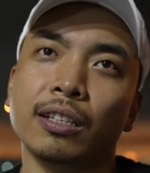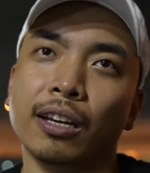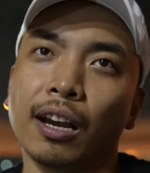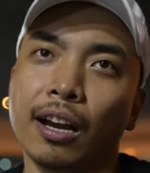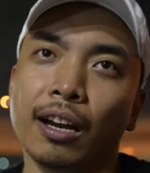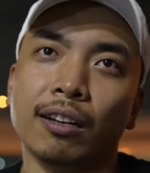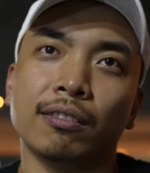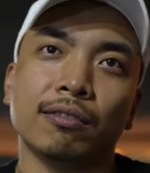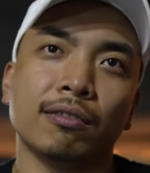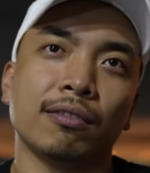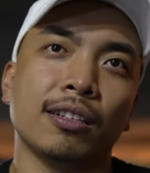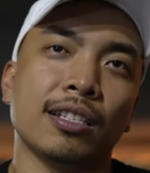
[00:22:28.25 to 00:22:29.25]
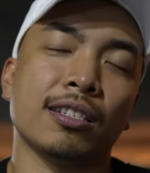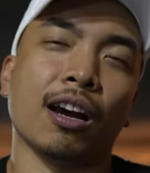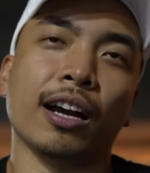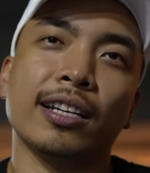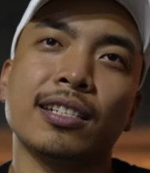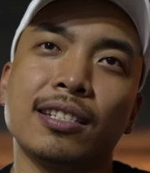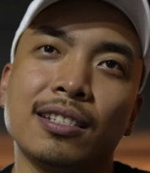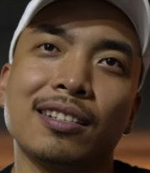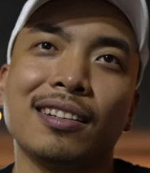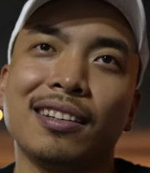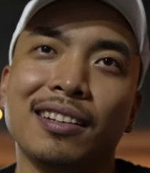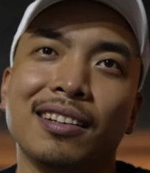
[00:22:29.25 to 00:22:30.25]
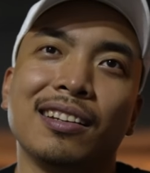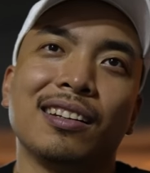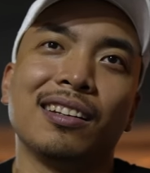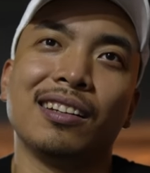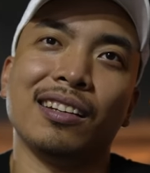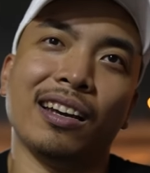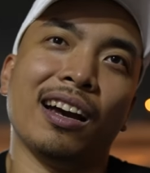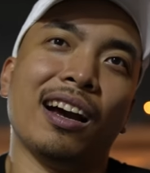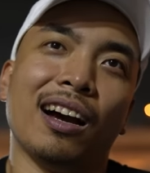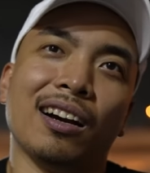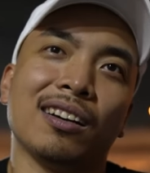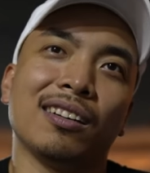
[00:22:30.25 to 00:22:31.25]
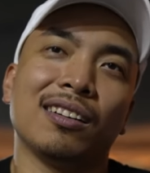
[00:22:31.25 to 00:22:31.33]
Yeah, it sucks. Really? Yeah.